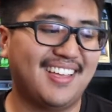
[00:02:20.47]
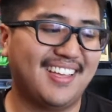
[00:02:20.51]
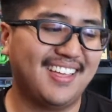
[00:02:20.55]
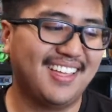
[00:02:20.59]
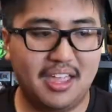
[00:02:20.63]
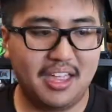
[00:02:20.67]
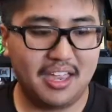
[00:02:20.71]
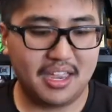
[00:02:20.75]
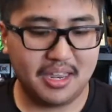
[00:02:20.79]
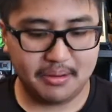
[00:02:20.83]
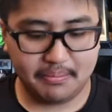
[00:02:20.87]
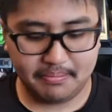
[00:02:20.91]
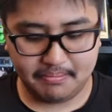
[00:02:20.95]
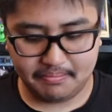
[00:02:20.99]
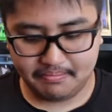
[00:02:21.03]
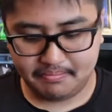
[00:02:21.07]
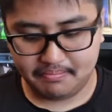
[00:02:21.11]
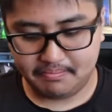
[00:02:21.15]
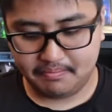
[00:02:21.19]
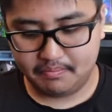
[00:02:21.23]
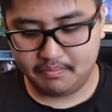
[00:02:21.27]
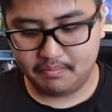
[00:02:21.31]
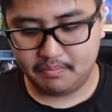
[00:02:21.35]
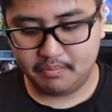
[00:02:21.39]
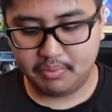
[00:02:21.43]
And
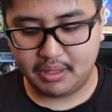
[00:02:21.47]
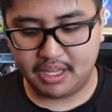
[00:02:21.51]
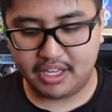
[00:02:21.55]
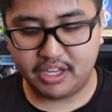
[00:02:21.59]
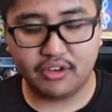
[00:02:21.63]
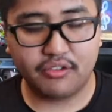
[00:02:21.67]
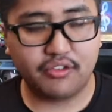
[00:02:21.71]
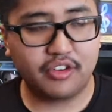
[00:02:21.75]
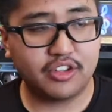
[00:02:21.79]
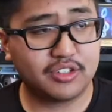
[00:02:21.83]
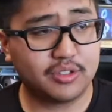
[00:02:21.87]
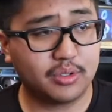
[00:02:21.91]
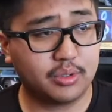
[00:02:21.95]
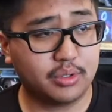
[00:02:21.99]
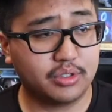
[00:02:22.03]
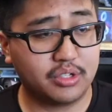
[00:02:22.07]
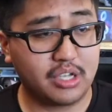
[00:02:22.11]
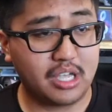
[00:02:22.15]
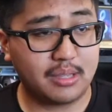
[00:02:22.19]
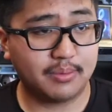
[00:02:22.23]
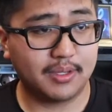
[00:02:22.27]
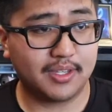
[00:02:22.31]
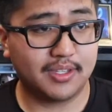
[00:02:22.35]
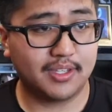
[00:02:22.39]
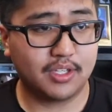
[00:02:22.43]
play your physical
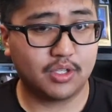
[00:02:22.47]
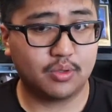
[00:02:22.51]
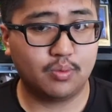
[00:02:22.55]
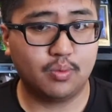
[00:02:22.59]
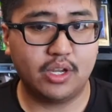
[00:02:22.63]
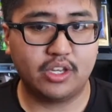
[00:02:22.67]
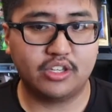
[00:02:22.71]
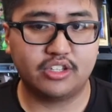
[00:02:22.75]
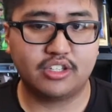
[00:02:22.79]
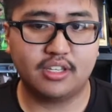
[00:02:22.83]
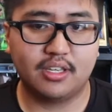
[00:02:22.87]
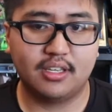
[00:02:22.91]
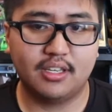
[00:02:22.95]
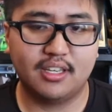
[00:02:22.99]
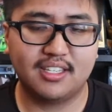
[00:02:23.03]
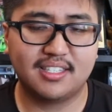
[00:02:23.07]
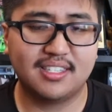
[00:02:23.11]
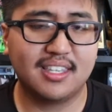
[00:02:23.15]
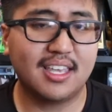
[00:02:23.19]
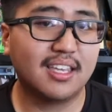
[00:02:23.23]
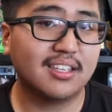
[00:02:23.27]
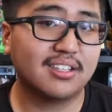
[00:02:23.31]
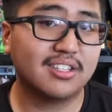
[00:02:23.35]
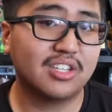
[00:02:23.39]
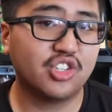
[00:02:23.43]
games on the Switch. It's
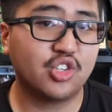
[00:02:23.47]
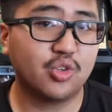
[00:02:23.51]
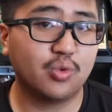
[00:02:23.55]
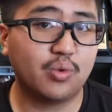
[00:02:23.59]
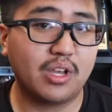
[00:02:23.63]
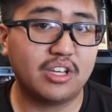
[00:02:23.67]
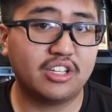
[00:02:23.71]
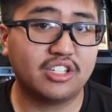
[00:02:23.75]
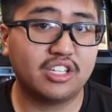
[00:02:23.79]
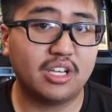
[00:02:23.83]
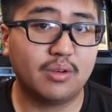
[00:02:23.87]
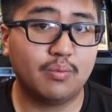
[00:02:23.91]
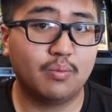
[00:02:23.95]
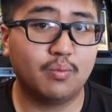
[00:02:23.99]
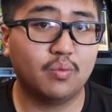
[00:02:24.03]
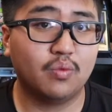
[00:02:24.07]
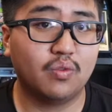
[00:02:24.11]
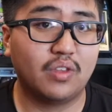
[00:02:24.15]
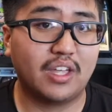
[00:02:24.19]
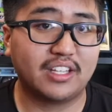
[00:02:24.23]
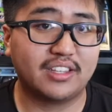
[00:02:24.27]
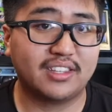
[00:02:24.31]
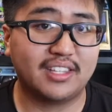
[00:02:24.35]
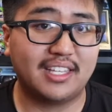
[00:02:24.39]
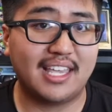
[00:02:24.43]
not a situation
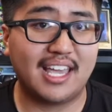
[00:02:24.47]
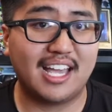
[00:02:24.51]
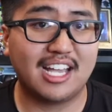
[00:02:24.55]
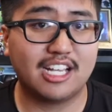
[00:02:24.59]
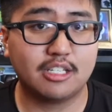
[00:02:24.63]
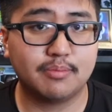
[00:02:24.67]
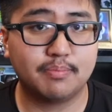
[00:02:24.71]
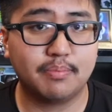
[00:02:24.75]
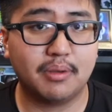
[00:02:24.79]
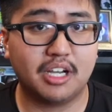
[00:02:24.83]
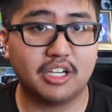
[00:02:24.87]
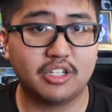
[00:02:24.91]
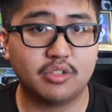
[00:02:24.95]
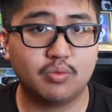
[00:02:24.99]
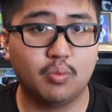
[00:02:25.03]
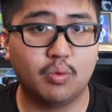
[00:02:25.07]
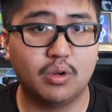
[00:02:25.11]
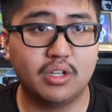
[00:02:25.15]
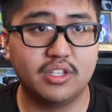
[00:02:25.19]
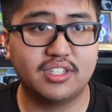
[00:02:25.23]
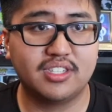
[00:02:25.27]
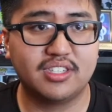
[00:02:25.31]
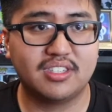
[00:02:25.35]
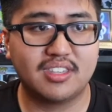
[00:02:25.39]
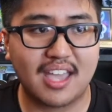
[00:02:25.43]
like the Xbox
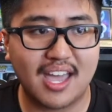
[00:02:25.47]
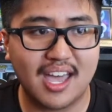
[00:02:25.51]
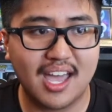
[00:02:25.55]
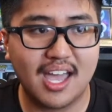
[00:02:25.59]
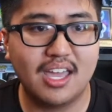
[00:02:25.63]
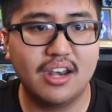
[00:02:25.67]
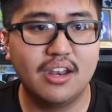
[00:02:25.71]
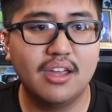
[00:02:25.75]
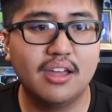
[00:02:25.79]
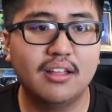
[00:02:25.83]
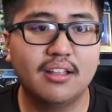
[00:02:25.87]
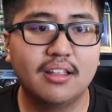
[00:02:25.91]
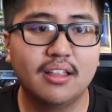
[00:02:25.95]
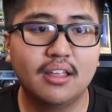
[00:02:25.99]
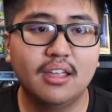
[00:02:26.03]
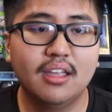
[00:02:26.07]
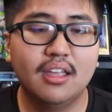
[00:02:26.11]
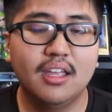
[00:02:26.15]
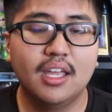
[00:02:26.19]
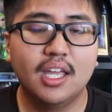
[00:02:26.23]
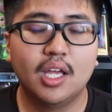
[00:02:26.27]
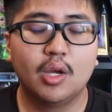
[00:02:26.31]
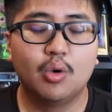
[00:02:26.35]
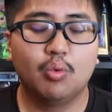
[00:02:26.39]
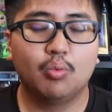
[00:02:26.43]
One SAD
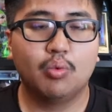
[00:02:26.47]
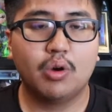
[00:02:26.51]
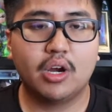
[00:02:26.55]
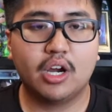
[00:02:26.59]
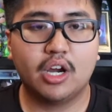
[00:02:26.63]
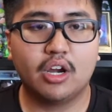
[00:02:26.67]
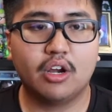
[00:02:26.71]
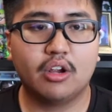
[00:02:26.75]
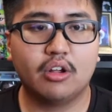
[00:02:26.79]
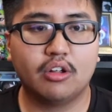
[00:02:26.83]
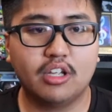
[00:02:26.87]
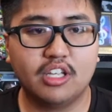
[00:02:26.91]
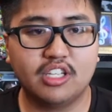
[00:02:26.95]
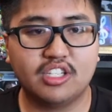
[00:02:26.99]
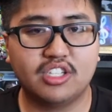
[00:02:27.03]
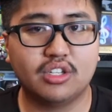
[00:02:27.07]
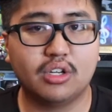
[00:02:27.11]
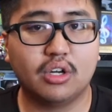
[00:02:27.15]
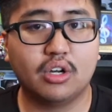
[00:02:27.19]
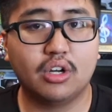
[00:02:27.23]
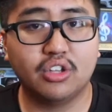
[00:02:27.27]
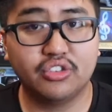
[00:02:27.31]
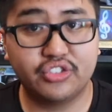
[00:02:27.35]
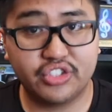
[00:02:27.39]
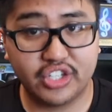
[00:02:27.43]
where it's
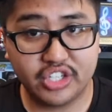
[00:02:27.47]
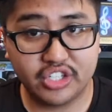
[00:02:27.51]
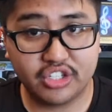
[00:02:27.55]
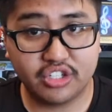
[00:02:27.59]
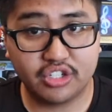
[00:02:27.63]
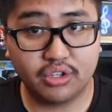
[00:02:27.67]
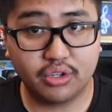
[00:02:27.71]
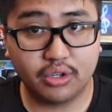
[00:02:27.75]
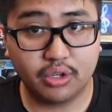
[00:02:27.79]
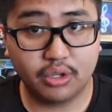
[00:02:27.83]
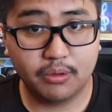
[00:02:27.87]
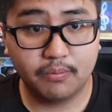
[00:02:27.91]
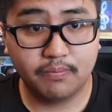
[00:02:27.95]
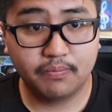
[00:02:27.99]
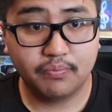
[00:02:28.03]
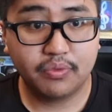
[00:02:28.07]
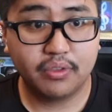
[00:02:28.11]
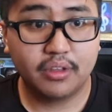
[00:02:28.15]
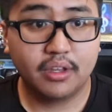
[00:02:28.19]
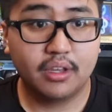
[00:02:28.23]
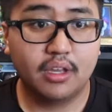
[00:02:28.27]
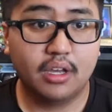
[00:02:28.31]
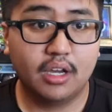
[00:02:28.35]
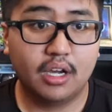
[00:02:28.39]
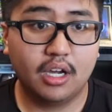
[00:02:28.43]
all digital.
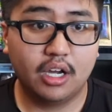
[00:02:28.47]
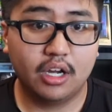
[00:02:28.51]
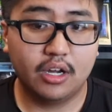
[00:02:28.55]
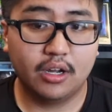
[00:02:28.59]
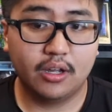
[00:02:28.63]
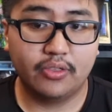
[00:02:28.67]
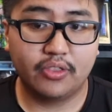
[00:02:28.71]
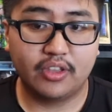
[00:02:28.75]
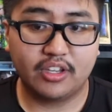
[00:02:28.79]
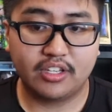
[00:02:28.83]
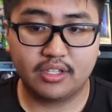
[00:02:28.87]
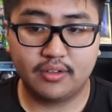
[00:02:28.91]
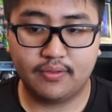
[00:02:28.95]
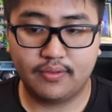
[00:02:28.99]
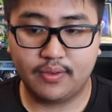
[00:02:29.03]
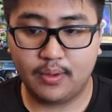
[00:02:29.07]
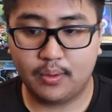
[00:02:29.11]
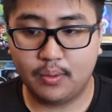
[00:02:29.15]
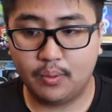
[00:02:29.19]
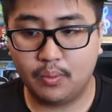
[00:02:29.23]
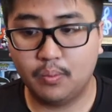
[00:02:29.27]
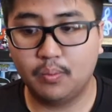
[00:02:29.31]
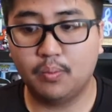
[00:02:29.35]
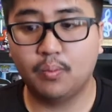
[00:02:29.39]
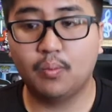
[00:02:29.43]
Unless if
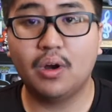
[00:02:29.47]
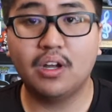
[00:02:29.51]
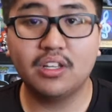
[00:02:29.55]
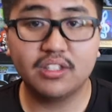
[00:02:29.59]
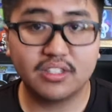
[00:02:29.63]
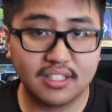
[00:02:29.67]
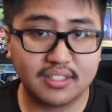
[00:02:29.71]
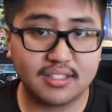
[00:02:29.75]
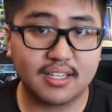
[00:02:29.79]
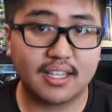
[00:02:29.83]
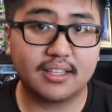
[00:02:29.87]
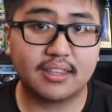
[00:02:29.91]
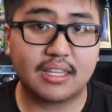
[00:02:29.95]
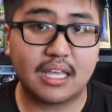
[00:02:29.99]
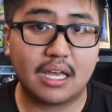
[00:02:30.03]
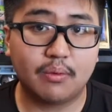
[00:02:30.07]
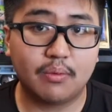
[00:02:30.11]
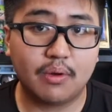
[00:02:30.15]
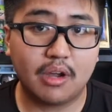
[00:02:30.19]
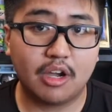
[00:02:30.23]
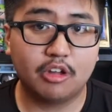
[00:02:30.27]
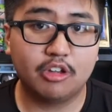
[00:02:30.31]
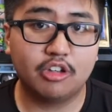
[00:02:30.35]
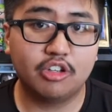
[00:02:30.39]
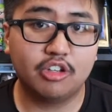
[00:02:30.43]
you want to take that
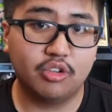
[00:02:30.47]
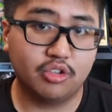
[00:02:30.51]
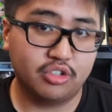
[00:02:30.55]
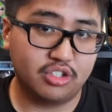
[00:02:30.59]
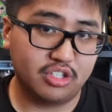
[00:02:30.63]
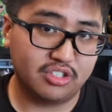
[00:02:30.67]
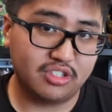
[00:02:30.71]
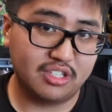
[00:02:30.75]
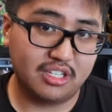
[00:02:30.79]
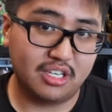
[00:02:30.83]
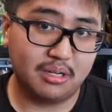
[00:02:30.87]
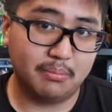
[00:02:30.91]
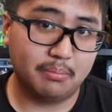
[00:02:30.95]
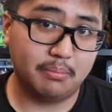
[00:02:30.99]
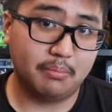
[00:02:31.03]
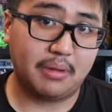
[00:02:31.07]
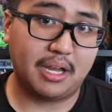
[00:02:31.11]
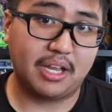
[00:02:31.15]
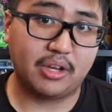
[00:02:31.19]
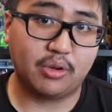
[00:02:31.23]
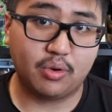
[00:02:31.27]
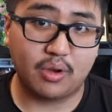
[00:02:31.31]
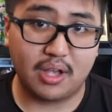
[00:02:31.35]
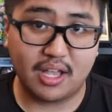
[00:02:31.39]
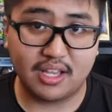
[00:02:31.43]
route, you'll just need a
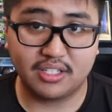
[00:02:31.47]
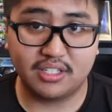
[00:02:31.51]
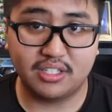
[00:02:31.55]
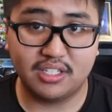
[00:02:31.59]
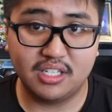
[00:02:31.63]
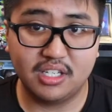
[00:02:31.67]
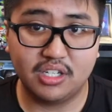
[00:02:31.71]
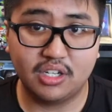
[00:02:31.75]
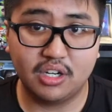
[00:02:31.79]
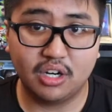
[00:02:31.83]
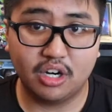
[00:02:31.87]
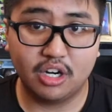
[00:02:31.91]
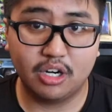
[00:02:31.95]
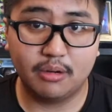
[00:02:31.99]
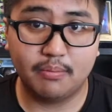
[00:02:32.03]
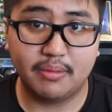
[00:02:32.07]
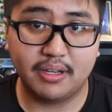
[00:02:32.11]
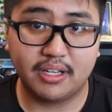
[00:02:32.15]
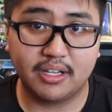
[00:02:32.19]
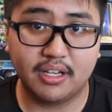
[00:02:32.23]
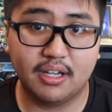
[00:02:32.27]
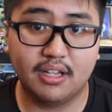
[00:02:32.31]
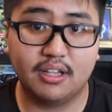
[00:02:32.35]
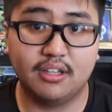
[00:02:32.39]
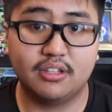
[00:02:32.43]
micro SD card,
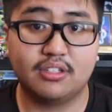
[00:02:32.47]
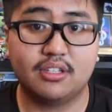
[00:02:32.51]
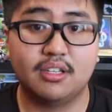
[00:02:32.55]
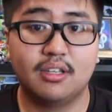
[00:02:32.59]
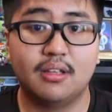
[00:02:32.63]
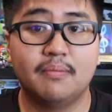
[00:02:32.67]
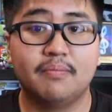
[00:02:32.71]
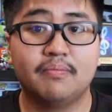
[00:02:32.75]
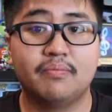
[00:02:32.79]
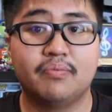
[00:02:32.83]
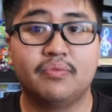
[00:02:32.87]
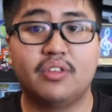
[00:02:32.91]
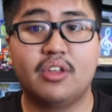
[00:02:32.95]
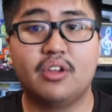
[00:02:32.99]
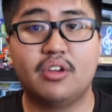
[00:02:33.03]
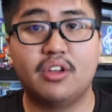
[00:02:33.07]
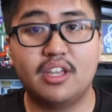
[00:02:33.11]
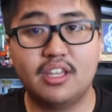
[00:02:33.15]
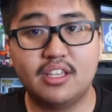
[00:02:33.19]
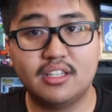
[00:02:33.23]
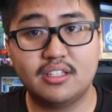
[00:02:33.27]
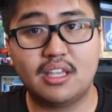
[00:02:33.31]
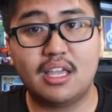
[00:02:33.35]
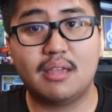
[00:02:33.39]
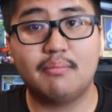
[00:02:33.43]
because there
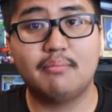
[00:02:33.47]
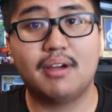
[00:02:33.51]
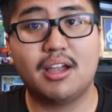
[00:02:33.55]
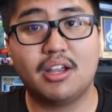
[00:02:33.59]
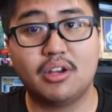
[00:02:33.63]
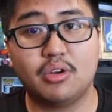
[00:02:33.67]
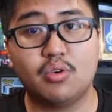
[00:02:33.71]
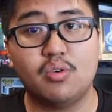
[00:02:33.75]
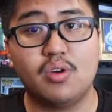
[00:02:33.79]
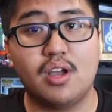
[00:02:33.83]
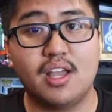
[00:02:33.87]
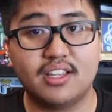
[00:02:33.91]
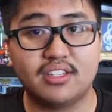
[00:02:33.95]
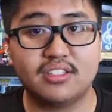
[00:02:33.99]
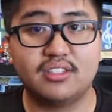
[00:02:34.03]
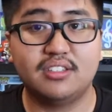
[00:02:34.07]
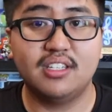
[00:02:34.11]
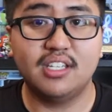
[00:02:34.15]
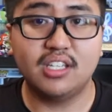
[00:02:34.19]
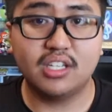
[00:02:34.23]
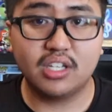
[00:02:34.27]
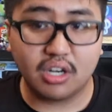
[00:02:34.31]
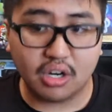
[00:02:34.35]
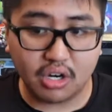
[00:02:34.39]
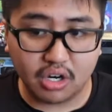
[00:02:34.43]
is a micro
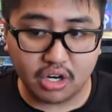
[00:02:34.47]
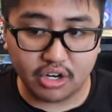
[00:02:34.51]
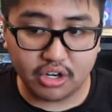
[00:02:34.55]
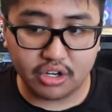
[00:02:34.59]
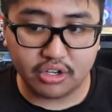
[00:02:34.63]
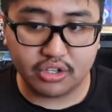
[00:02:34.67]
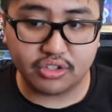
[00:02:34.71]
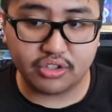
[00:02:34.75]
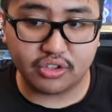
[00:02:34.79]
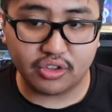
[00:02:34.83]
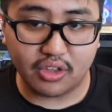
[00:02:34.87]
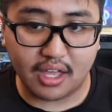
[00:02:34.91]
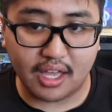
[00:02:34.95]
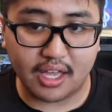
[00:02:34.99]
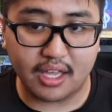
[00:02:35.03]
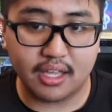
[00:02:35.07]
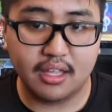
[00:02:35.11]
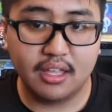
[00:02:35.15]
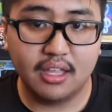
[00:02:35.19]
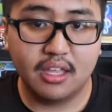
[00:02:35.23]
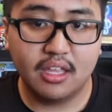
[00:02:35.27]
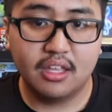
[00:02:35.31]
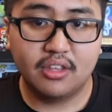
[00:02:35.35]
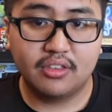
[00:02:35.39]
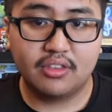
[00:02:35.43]
SD card slot
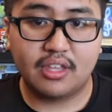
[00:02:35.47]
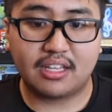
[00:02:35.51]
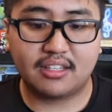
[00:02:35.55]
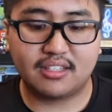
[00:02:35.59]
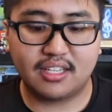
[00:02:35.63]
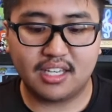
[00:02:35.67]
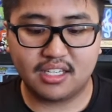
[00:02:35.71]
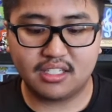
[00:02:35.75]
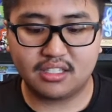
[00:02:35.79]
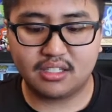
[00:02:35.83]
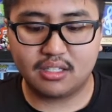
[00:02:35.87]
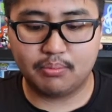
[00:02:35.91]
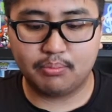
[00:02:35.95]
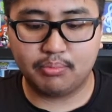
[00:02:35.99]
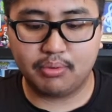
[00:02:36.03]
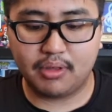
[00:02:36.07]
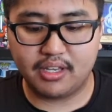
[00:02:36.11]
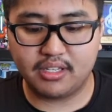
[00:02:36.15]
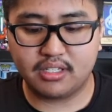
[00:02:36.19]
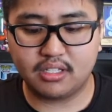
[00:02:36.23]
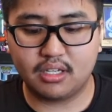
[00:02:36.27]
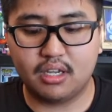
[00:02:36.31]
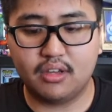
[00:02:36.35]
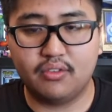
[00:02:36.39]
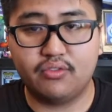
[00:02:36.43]
that takes the
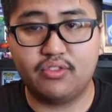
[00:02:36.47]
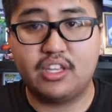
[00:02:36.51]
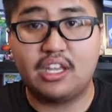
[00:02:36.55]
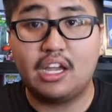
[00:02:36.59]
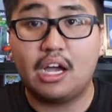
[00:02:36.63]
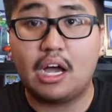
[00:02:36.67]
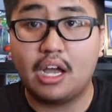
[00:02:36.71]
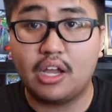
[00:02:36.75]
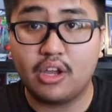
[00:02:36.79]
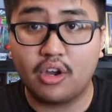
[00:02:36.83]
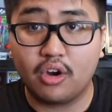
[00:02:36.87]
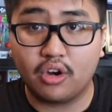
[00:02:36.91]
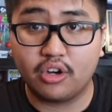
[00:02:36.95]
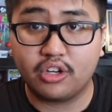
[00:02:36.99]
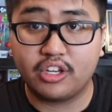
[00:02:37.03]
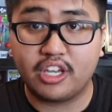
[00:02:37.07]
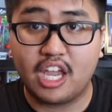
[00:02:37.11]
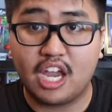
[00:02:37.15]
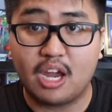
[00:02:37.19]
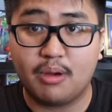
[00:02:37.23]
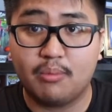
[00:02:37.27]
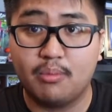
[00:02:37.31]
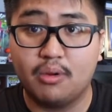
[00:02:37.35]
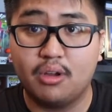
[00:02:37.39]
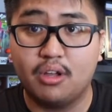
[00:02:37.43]
place of the IR
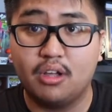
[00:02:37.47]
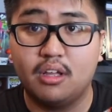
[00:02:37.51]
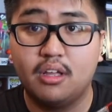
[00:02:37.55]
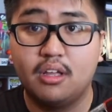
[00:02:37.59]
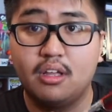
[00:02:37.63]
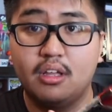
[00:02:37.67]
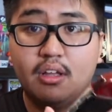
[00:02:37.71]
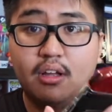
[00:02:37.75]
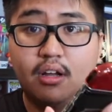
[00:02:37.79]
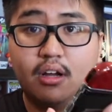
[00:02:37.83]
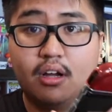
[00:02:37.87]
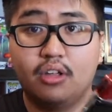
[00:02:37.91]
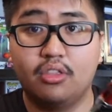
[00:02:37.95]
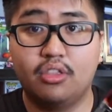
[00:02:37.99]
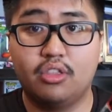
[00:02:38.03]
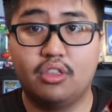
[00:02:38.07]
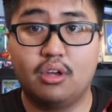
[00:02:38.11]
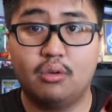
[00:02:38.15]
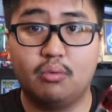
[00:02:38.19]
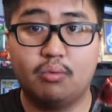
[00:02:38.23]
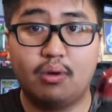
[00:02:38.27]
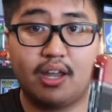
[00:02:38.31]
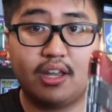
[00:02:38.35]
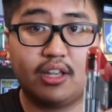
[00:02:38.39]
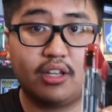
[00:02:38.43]
camera on
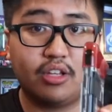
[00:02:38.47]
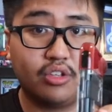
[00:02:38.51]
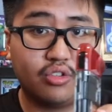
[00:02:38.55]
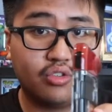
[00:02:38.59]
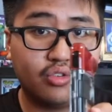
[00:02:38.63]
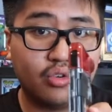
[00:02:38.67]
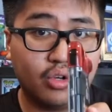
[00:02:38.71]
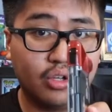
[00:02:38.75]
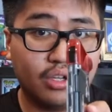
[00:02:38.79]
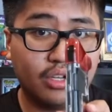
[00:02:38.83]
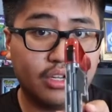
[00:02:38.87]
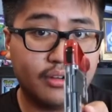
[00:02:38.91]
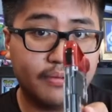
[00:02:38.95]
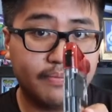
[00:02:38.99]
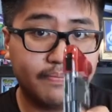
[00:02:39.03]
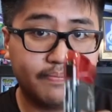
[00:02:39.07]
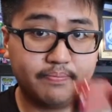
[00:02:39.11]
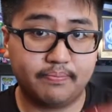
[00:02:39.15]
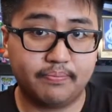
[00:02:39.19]
the right controller.